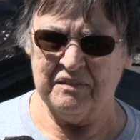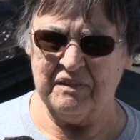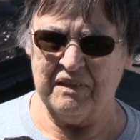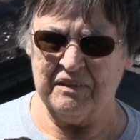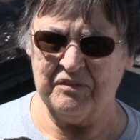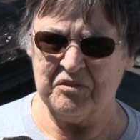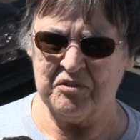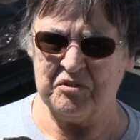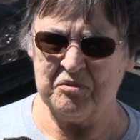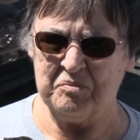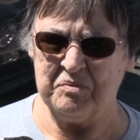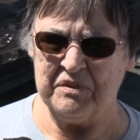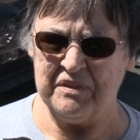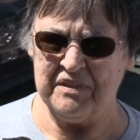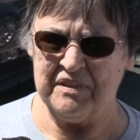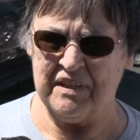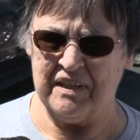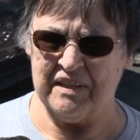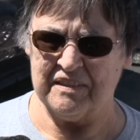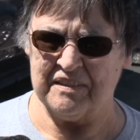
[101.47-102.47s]
Why would you be
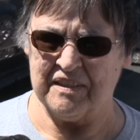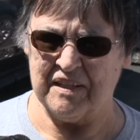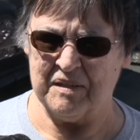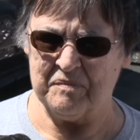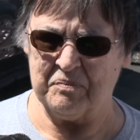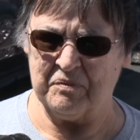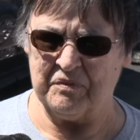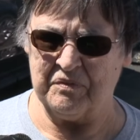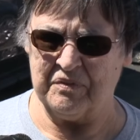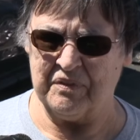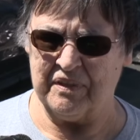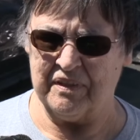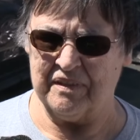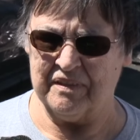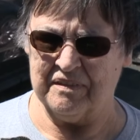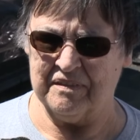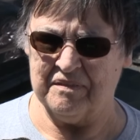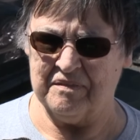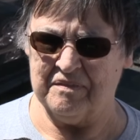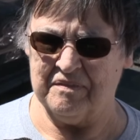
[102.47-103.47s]
in that type of uh,
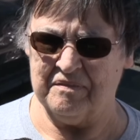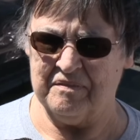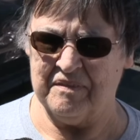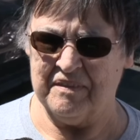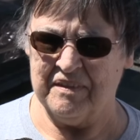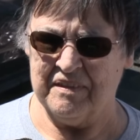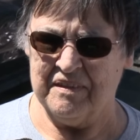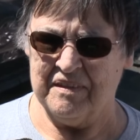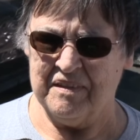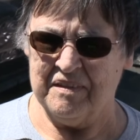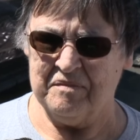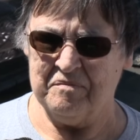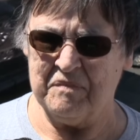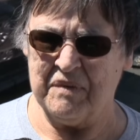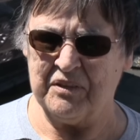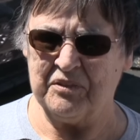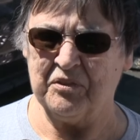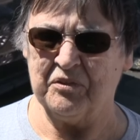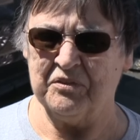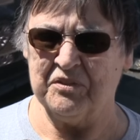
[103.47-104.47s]

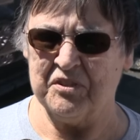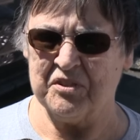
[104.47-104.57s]
mental